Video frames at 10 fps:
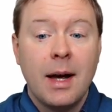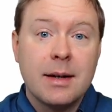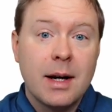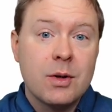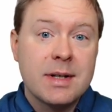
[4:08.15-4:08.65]

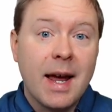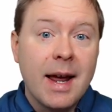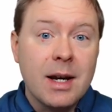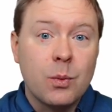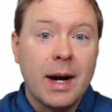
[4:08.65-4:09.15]
There is
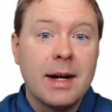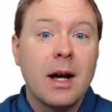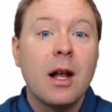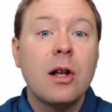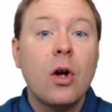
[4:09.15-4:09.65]
anyway
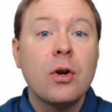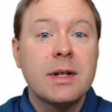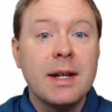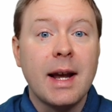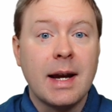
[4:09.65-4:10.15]
a long
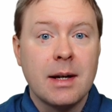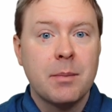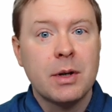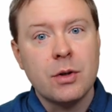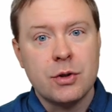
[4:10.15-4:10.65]
delay,
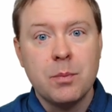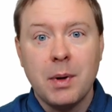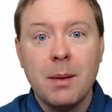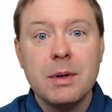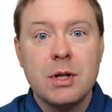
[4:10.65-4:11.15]
because you
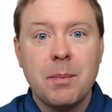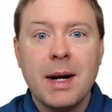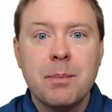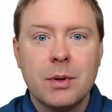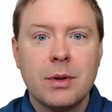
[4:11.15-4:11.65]
publish a
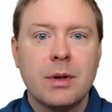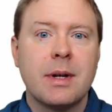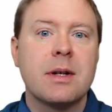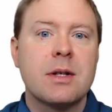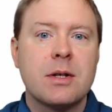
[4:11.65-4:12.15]
paper,
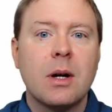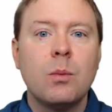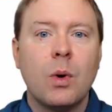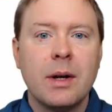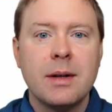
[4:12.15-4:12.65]
then
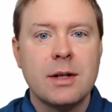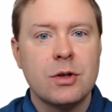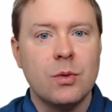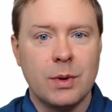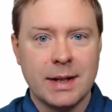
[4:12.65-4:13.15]
someone needs
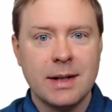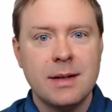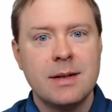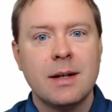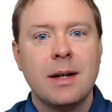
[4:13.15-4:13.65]
to read
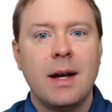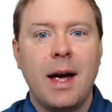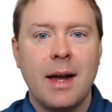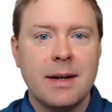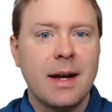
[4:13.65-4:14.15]
it,
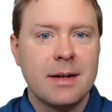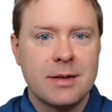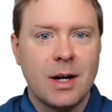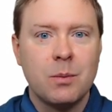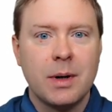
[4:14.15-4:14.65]
and then
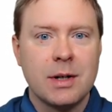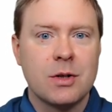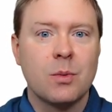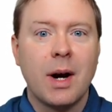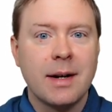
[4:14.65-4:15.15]
someone needs
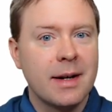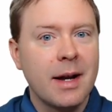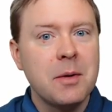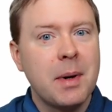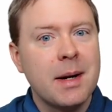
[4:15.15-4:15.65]
to write
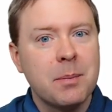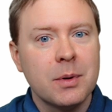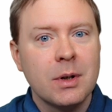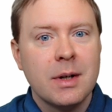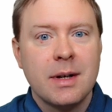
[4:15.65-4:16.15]
another
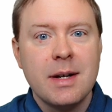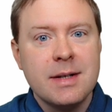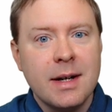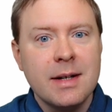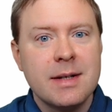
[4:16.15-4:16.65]
paper that
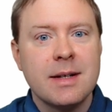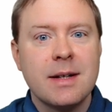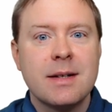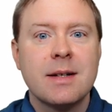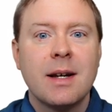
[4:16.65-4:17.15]
cites
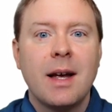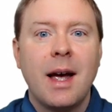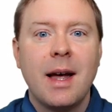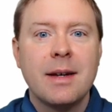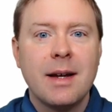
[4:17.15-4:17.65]
it,
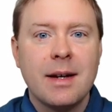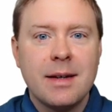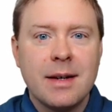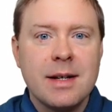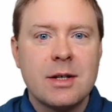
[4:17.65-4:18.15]
and then
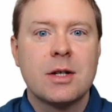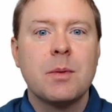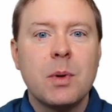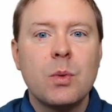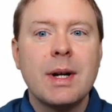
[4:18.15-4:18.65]
that needs to
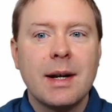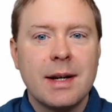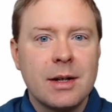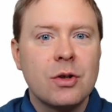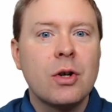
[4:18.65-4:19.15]
be
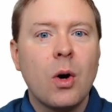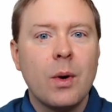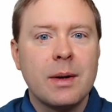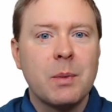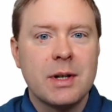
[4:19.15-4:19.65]
really
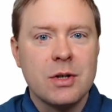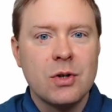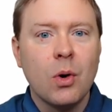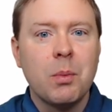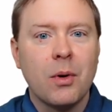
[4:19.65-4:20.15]
going with the
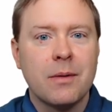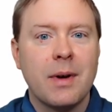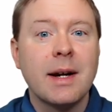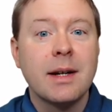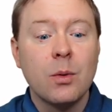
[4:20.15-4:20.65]
snowball
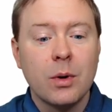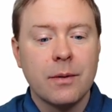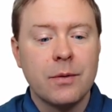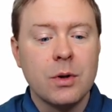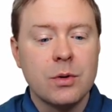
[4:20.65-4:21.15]
effect in order
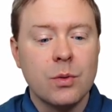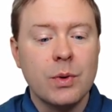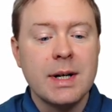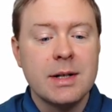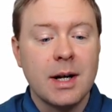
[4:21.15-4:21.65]
for you to
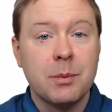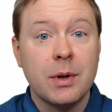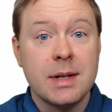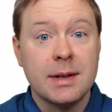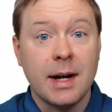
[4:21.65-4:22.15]
reach up to
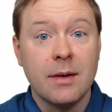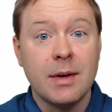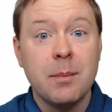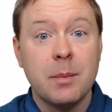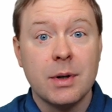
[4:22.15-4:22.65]
these kind of
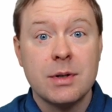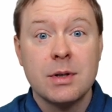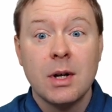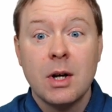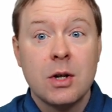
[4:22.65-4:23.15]

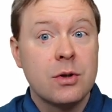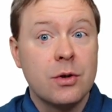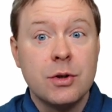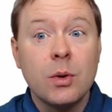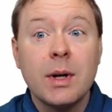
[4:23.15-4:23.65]
numbers. So
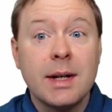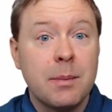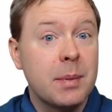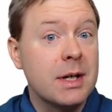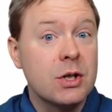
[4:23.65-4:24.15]
during a
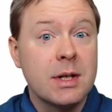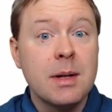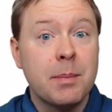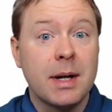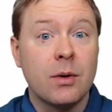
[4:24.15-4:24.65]

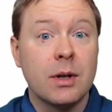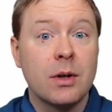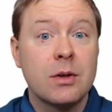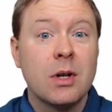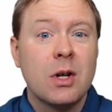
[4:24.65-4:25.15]
PhD
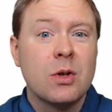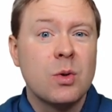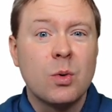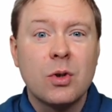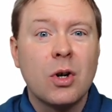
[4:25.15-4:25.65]
period,
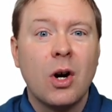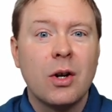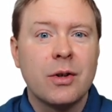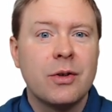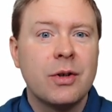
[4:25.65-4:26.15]
you
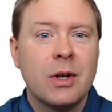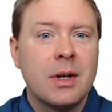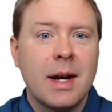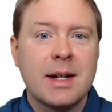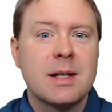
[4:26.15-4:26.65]
can't
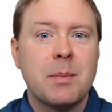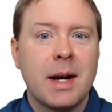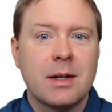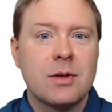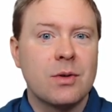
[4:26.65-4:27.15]

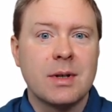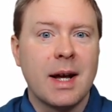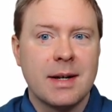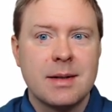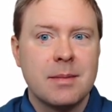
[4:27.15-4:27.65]
expect to
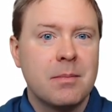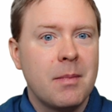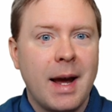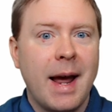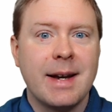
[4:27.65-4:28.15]
get
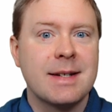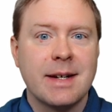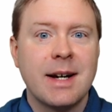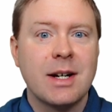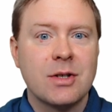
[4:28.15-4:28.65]
any
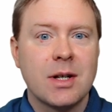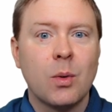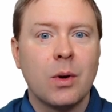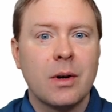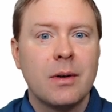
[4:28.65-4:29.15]
citation at
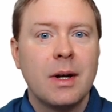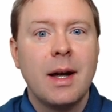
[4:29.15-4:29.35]
all.